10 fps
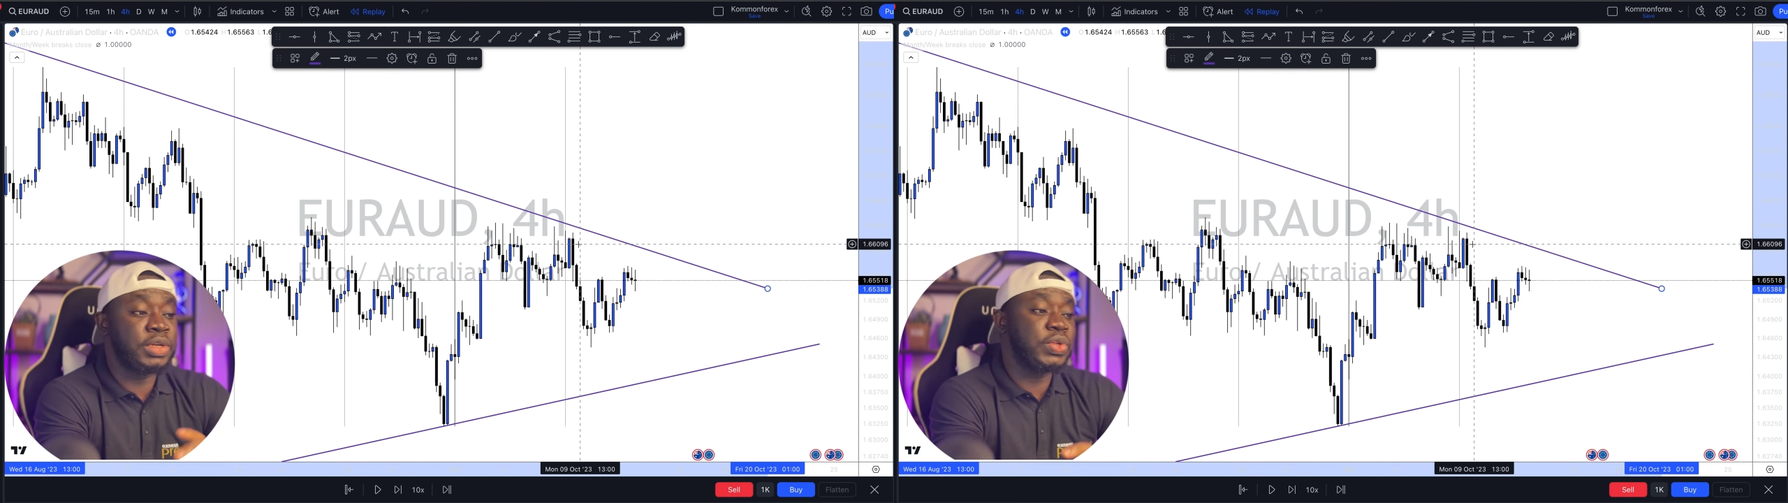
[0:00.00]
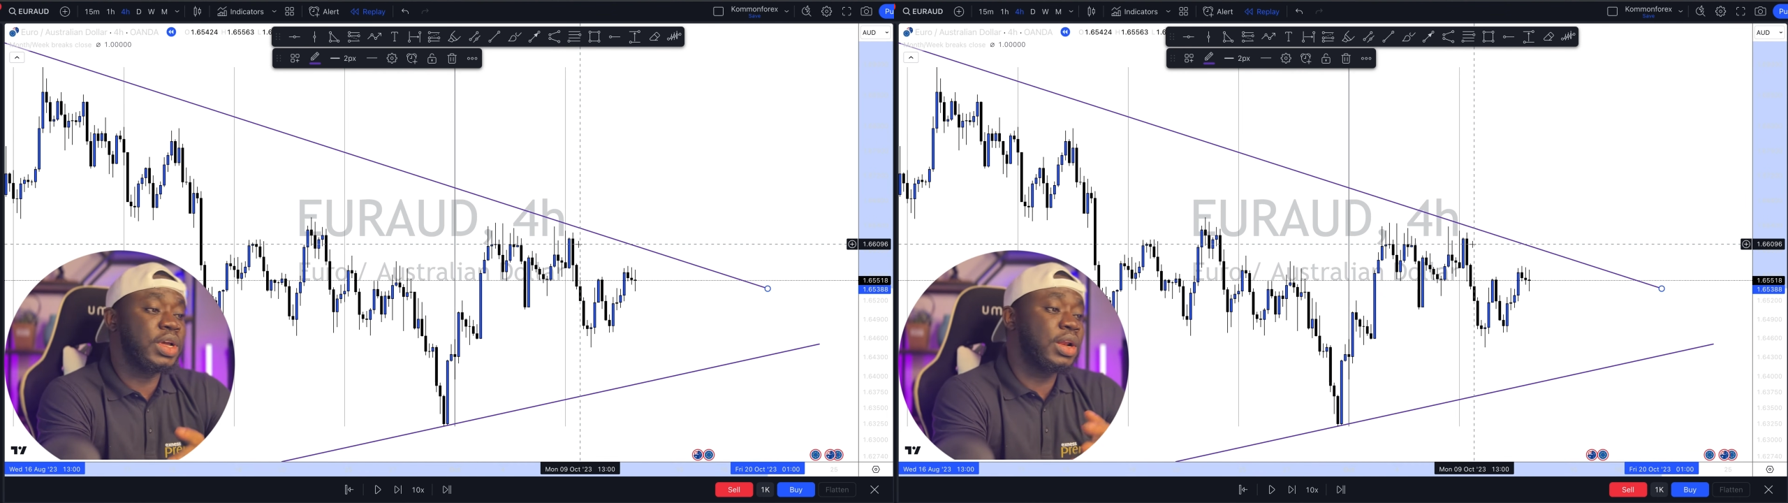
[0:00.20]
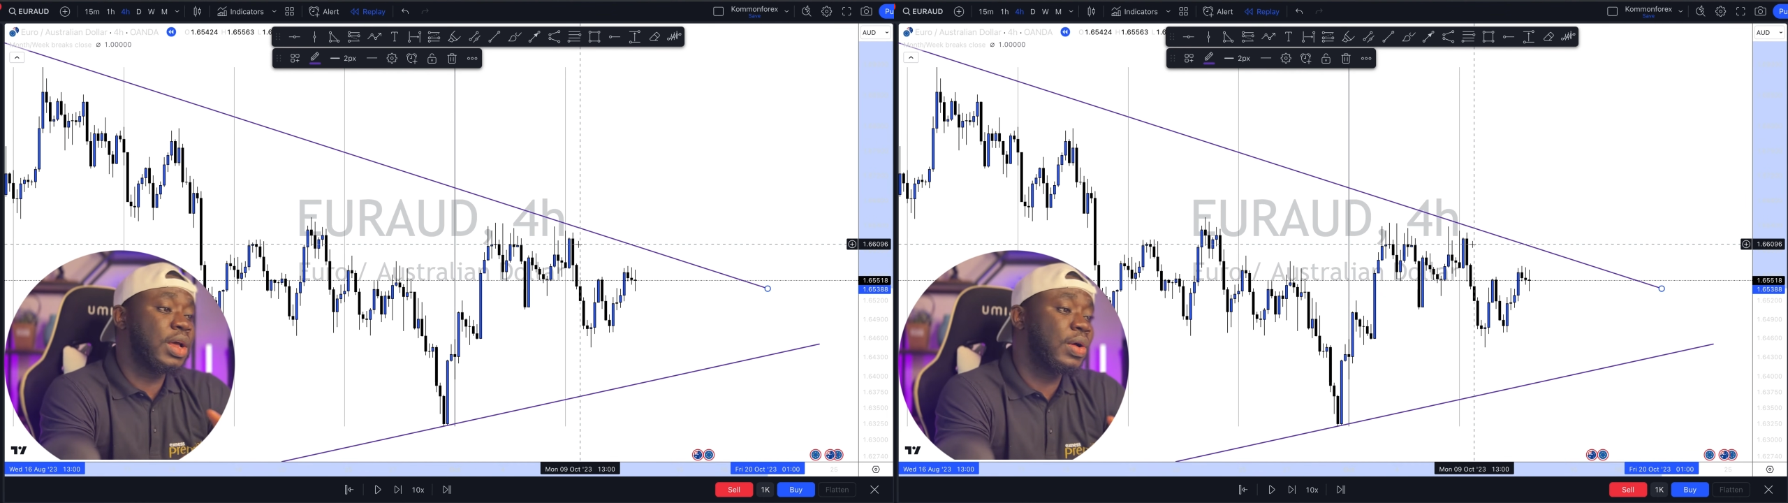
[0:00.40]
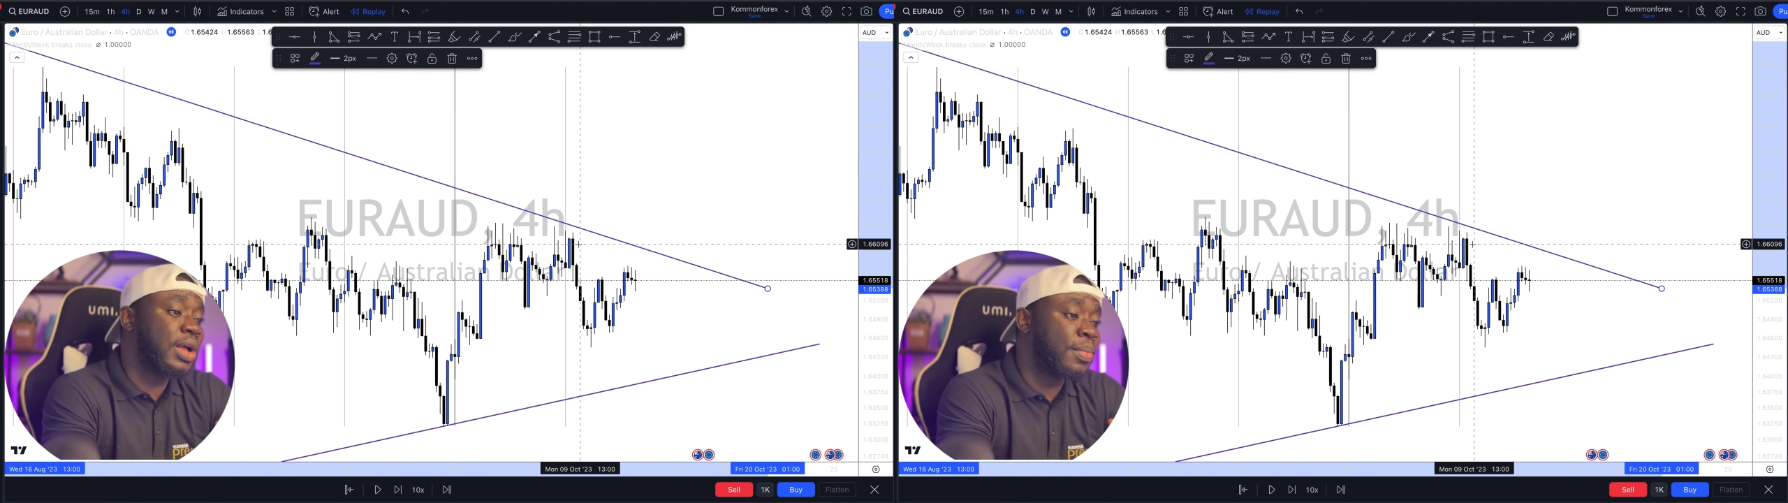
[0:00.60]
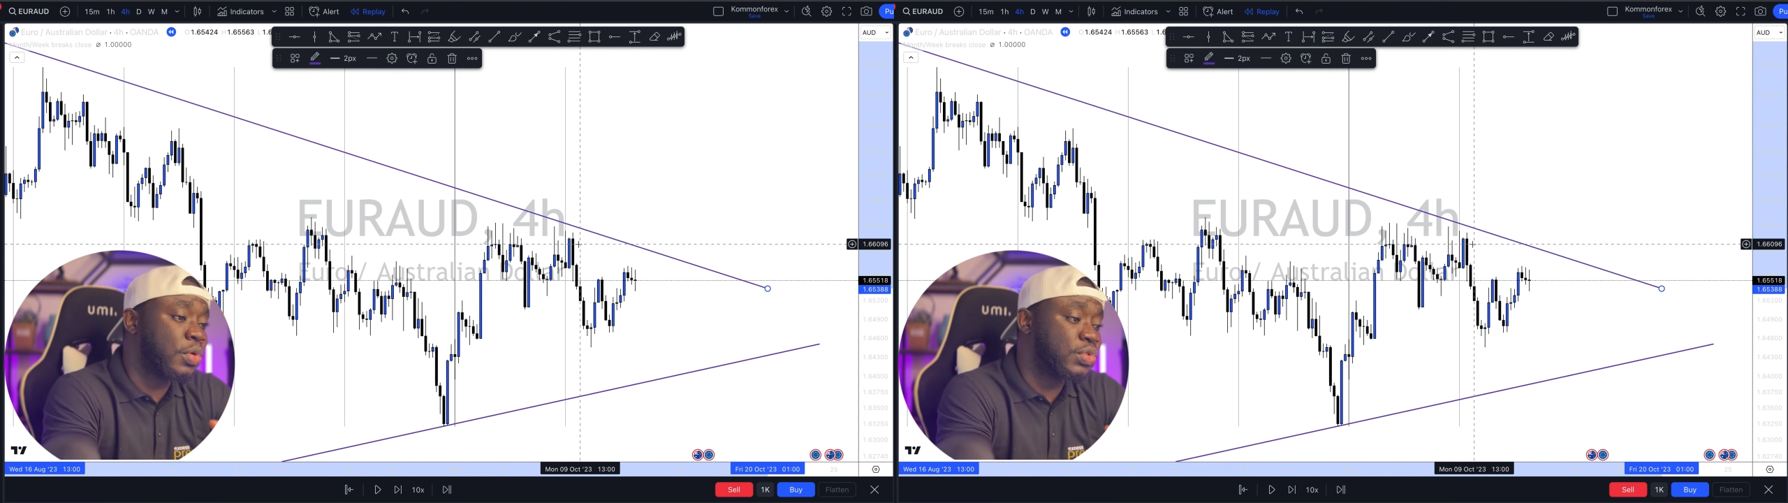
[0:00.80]
So you can now
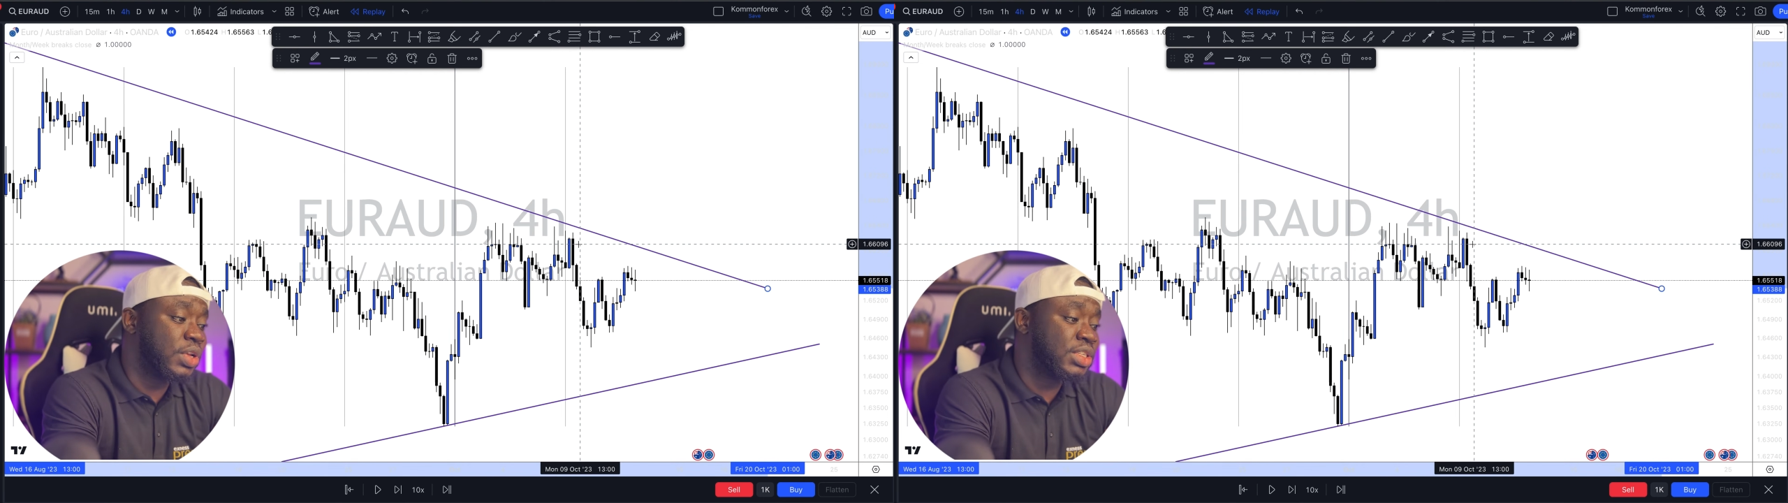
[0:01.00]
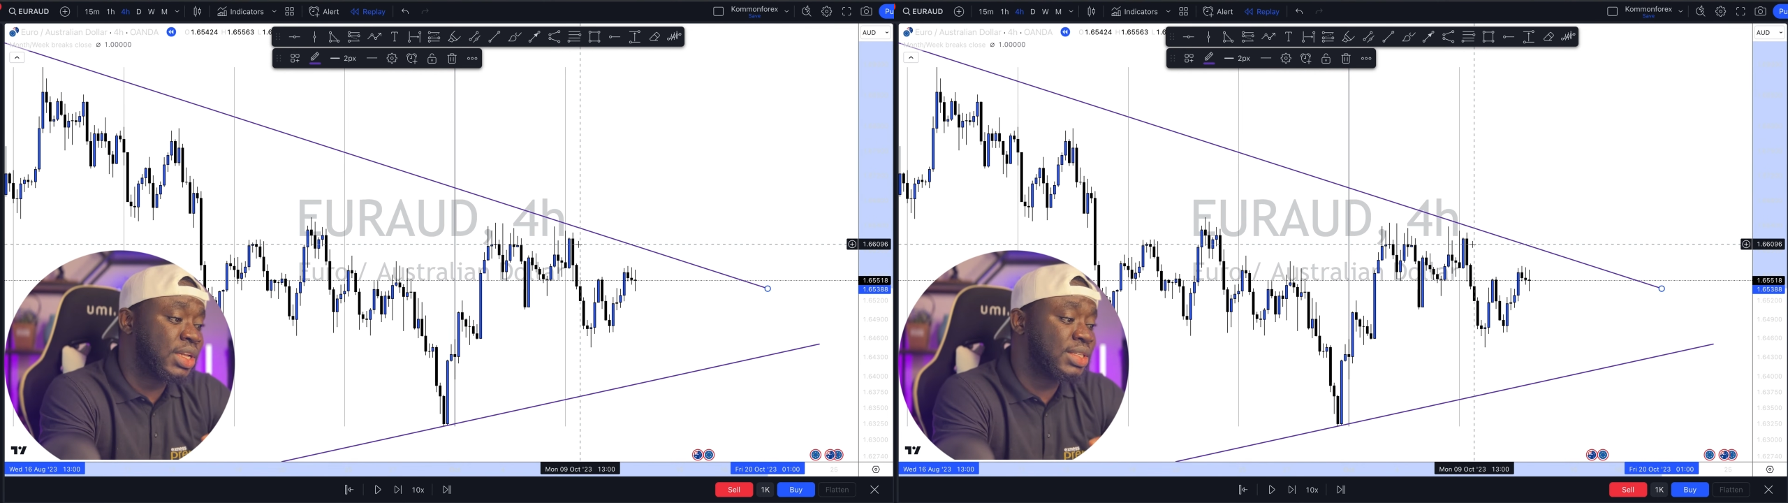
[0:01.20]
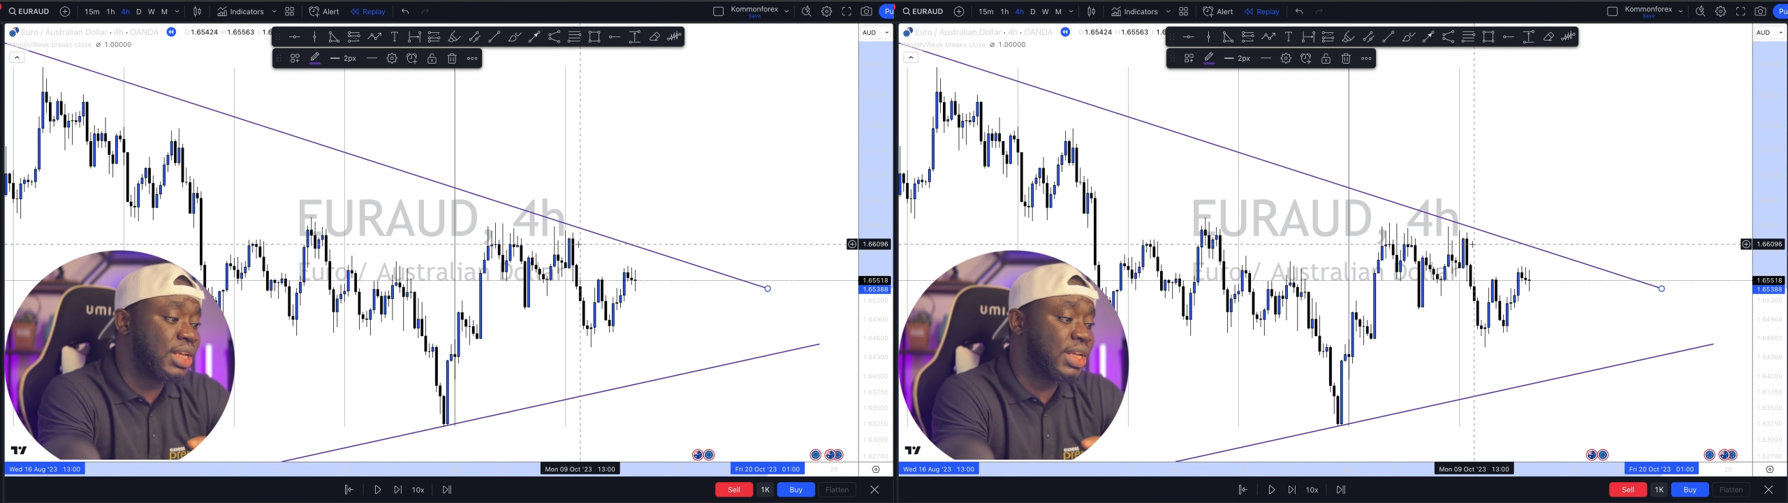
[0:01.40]
come onto the chart